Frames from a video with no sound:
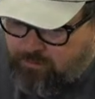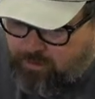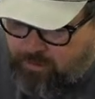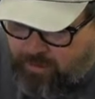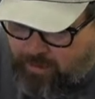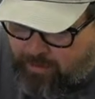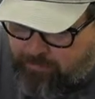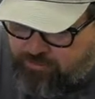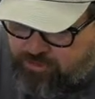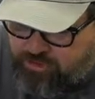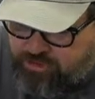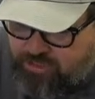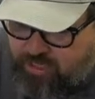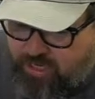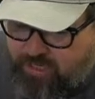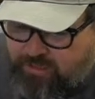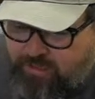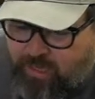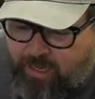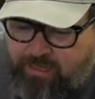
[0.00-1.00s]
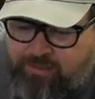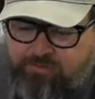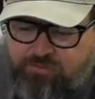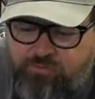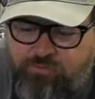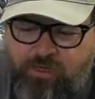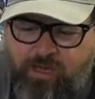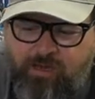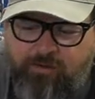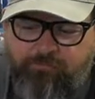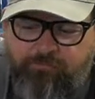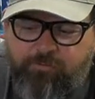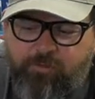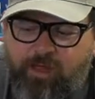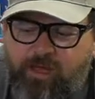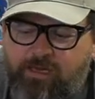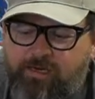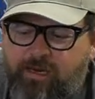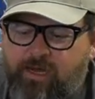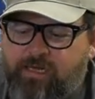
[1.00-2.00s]
Abhishek, I do not
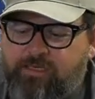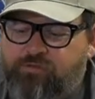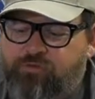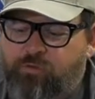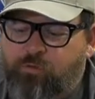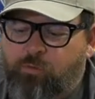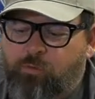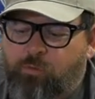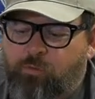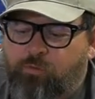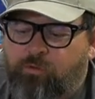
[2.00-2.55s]
fly nitro or